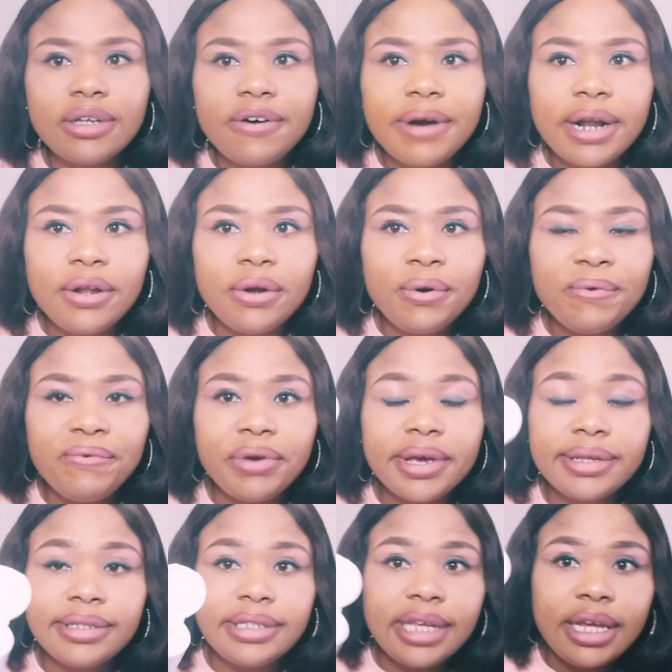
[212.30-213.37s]
Sorry, I don't know if you
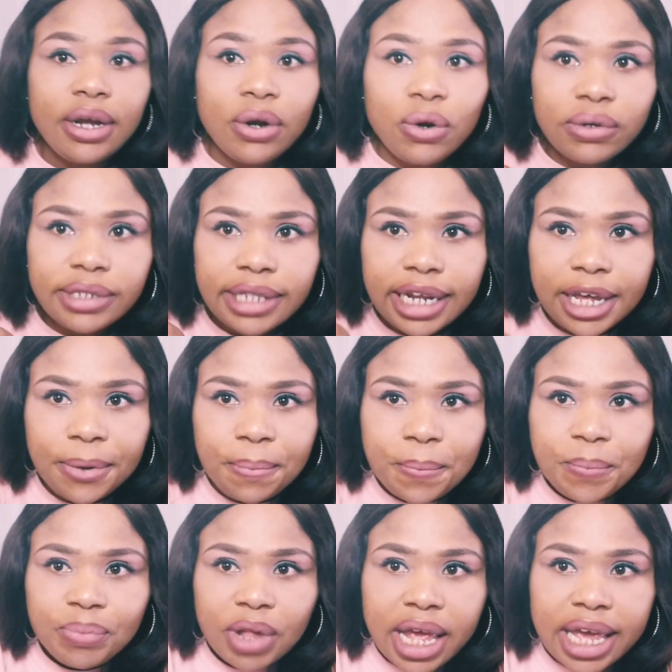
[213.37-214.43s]
can see it closely.
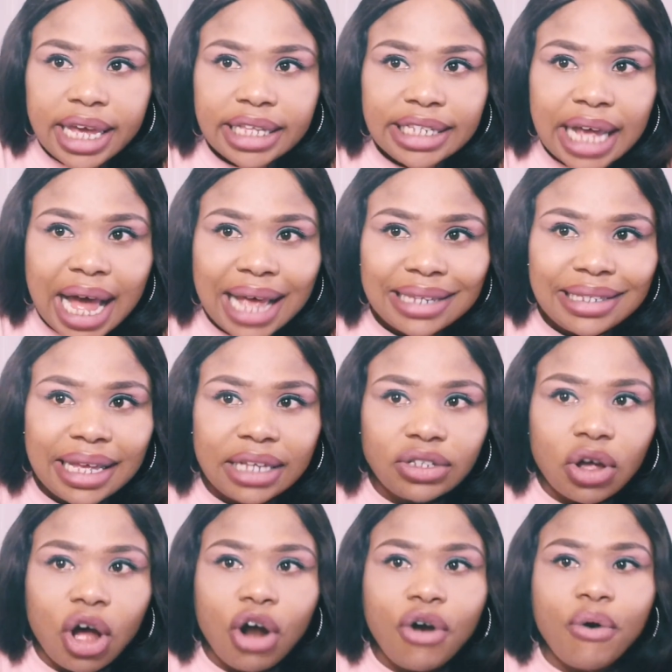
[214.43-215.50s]
It has
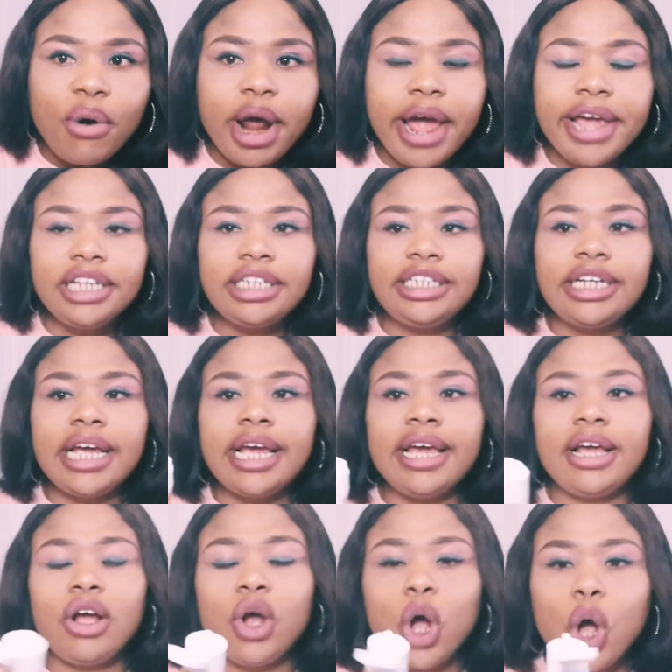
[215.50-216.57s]
this orange
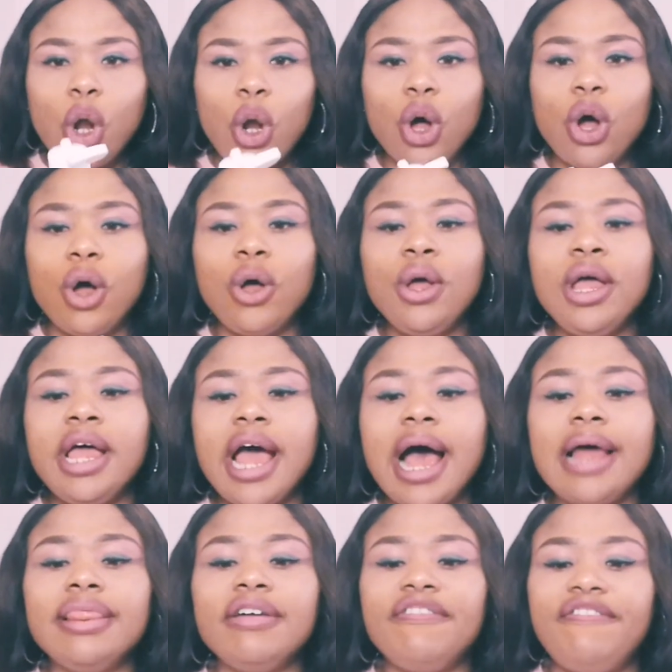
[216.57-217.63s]
color,
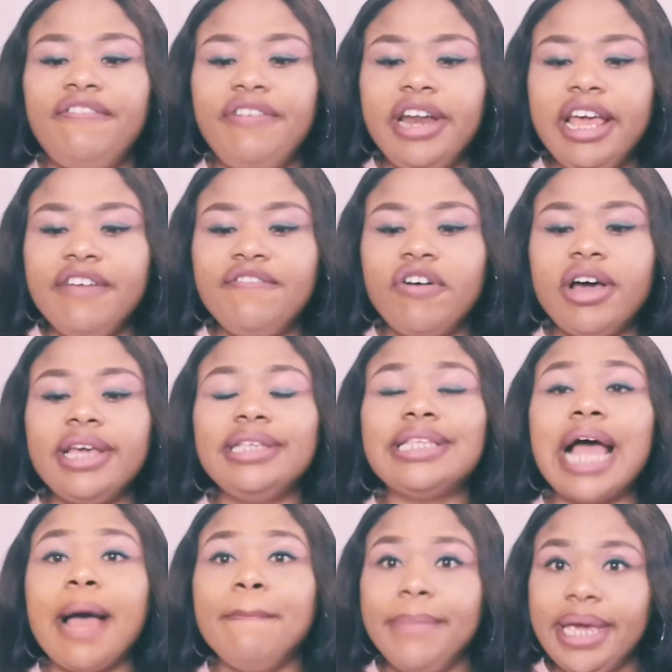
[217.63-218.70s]
and the flavor is
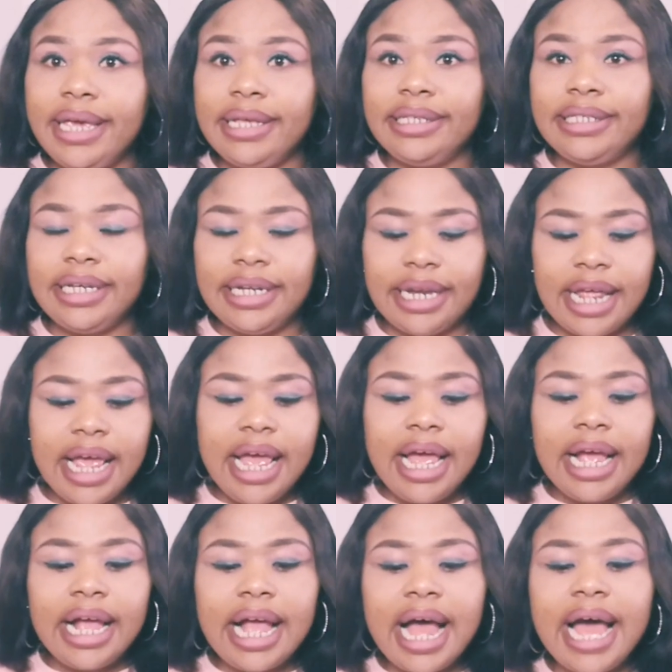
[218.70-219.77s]
amazing,
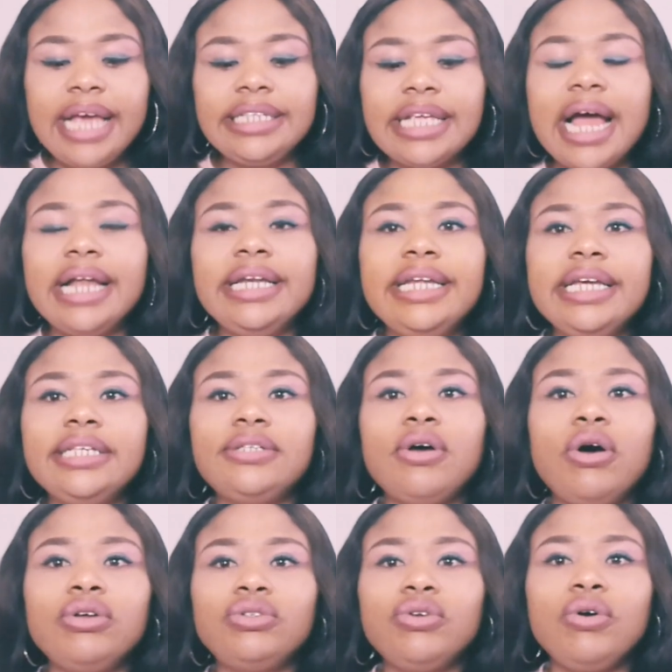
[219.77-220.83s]
guys. And this
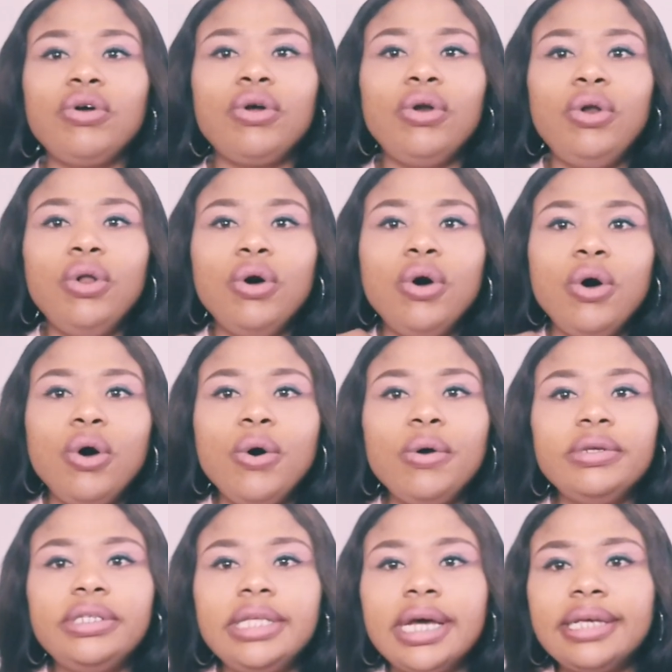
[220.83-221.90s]
also
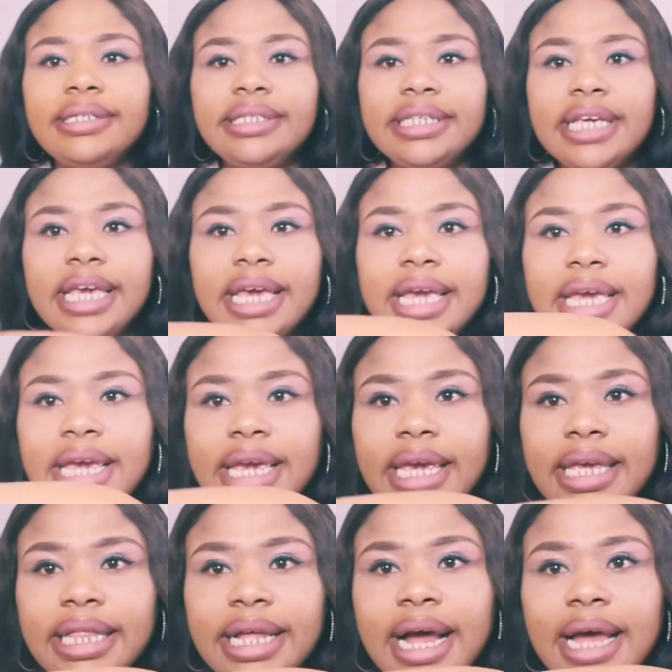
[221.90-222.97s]
glows the
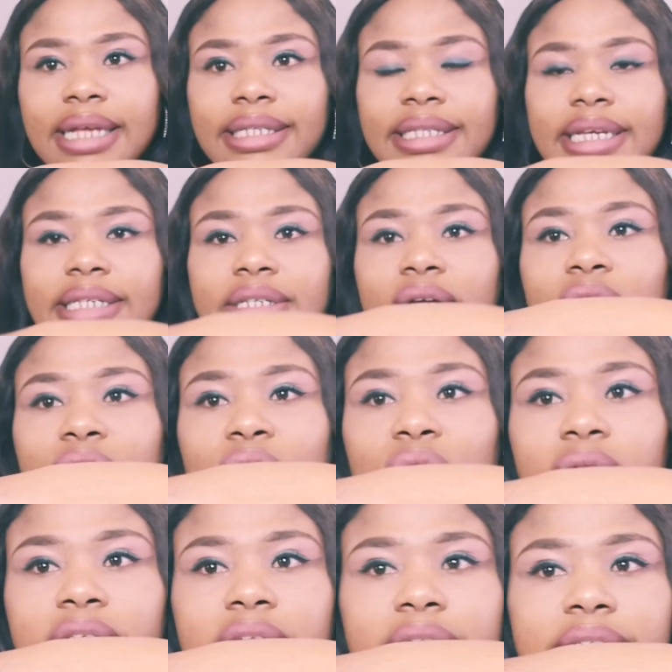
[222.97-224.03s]
skin, guys. This
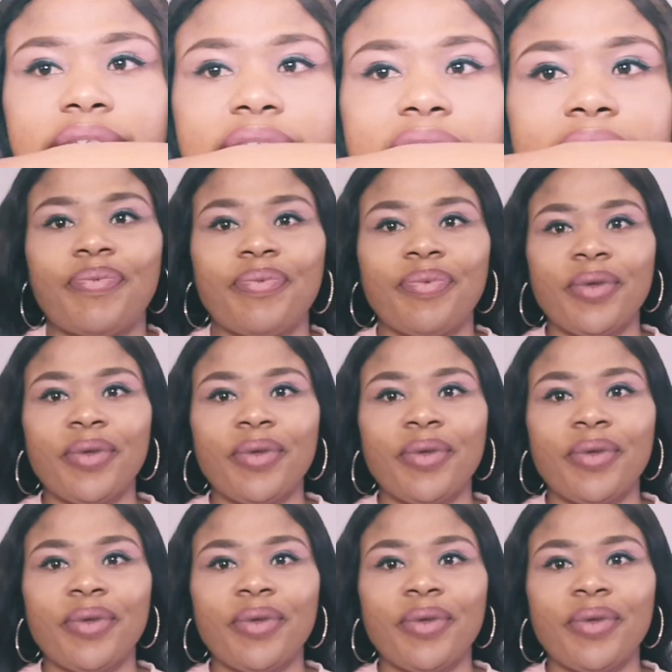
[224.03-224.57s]
glows the skin.